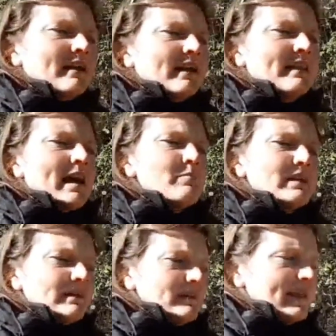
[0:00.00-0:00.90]
That
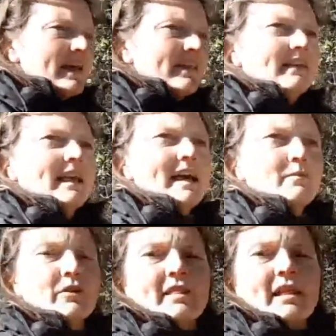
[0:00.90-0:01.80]
means that the
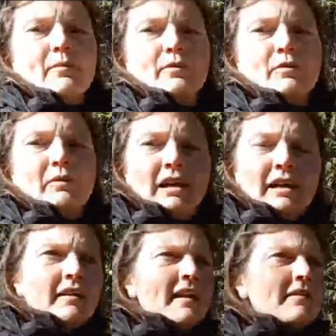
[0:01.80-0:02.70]
animals that were relying
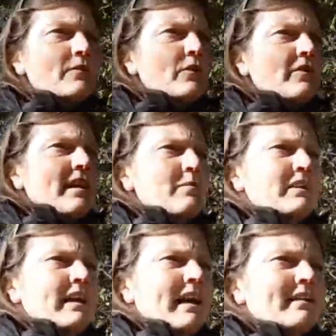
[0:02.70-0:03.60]
on that forest
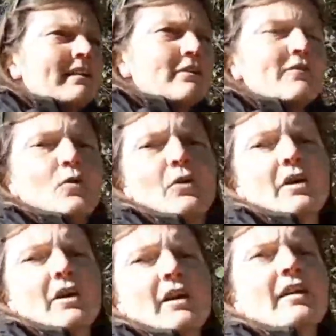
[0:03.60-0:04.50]
habitat
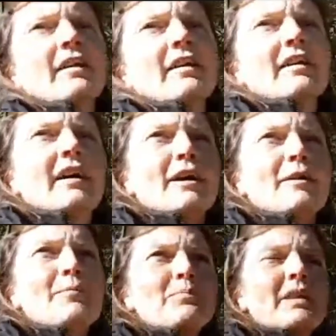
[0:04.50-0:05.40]
for
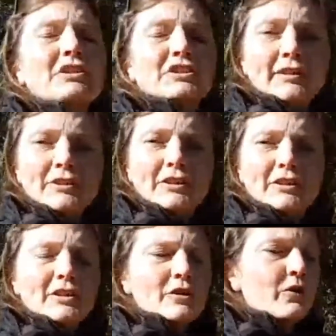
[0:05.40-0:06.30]

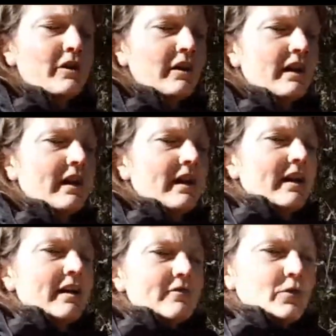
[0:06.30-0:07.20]
shelter or
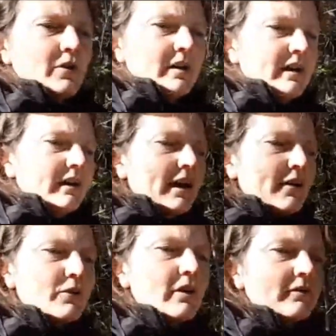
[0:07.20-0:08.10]
for
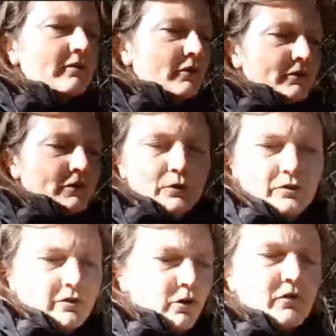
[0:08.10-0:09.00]
food and
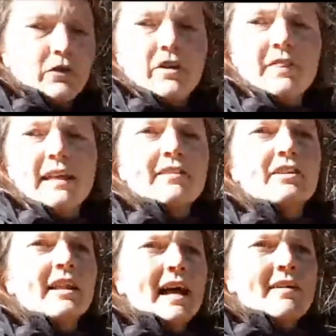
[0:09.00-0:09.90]
so forth, they still
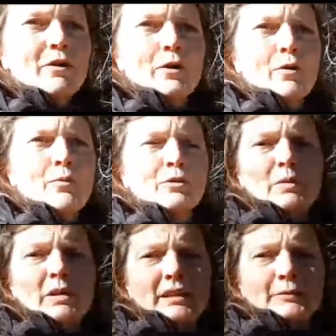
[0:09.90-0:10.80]
have a home to
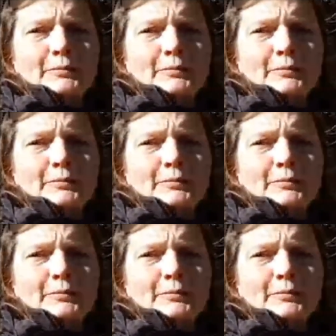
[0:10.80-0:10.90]
be in.